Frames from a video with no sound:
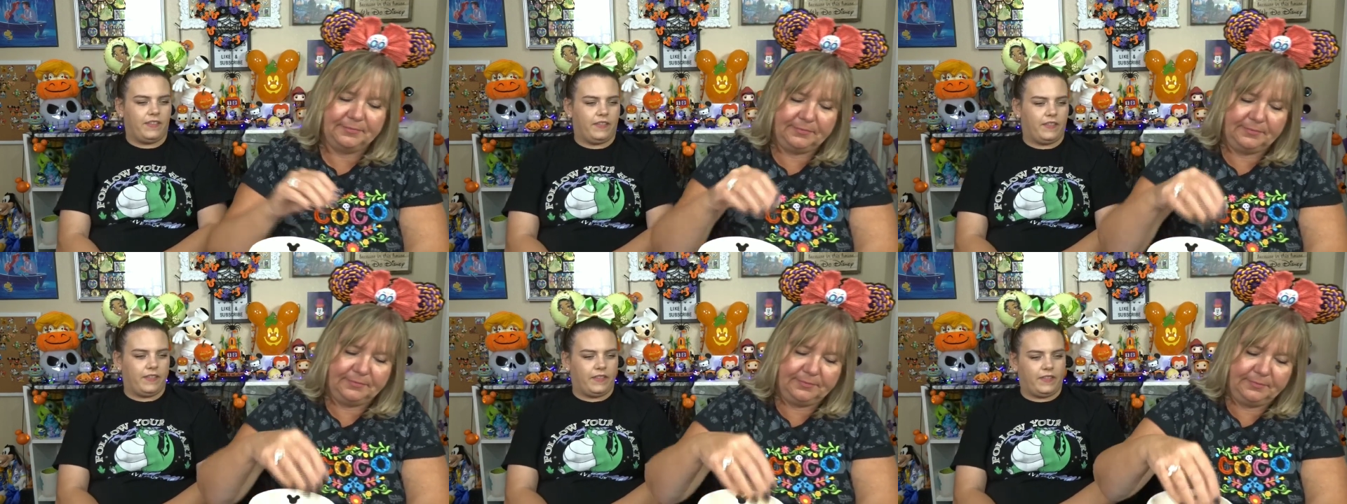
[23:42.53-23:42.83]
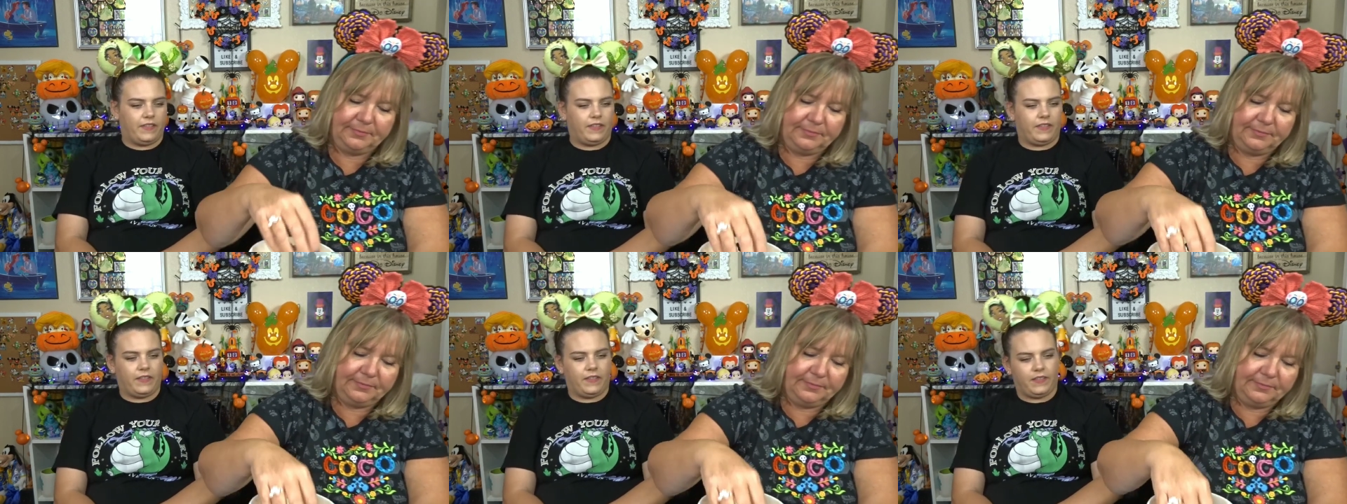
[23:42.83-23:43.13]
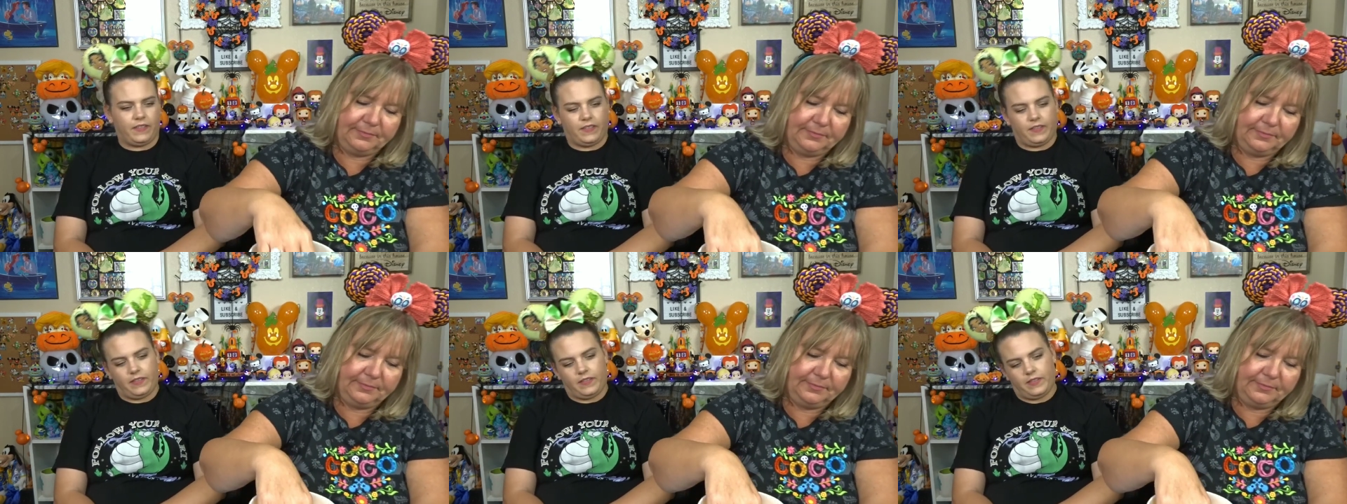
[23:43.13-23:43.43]

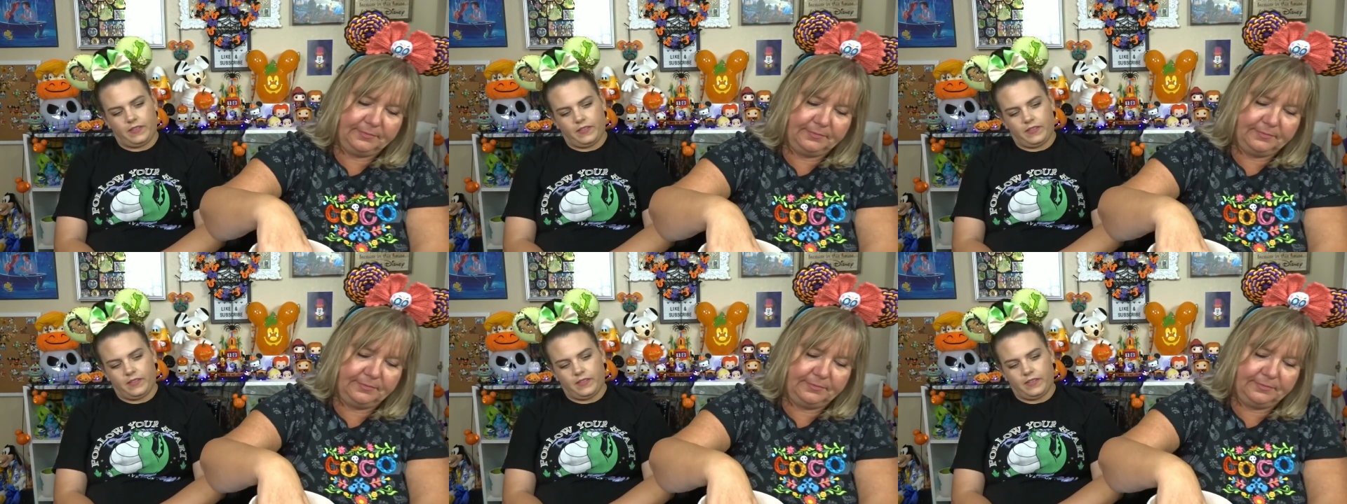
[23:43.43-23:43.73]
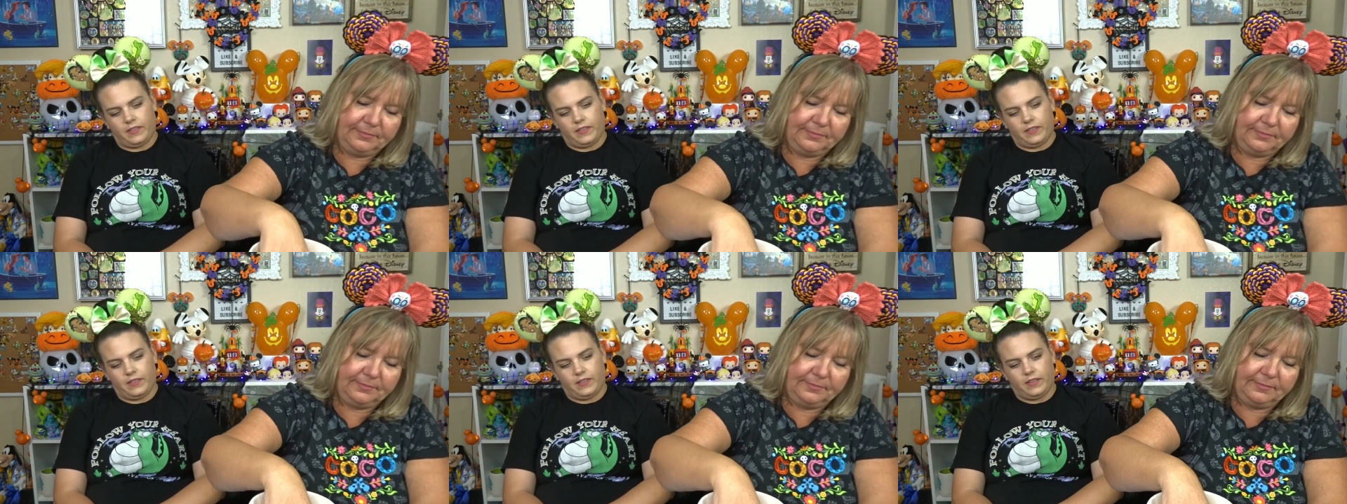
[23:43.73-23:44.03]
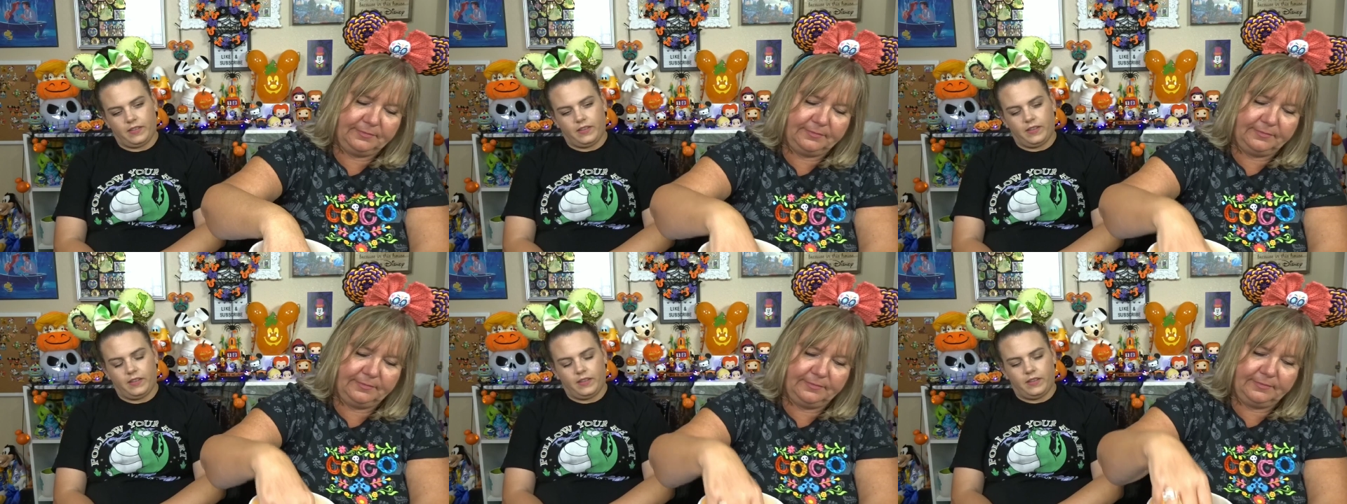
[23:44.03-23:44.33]

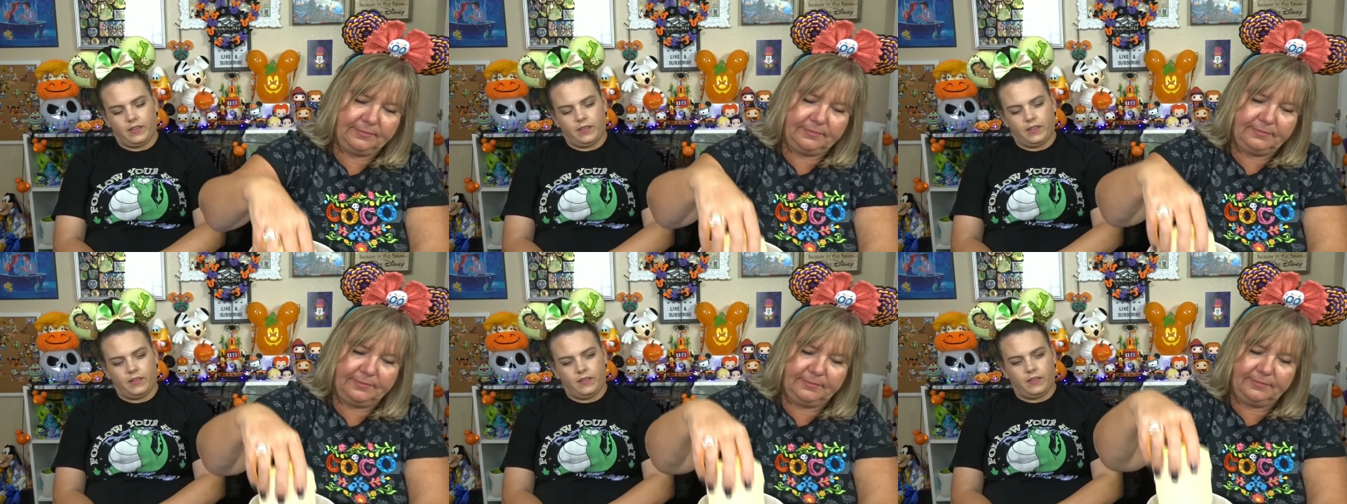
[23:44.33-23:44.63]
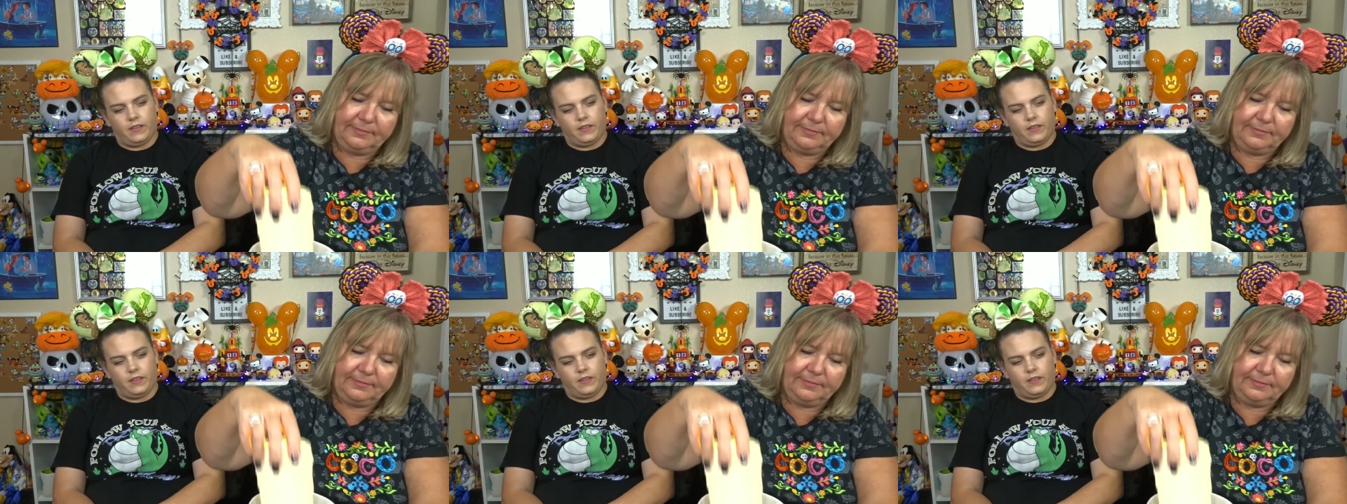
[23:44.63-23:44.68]
(no one is talking)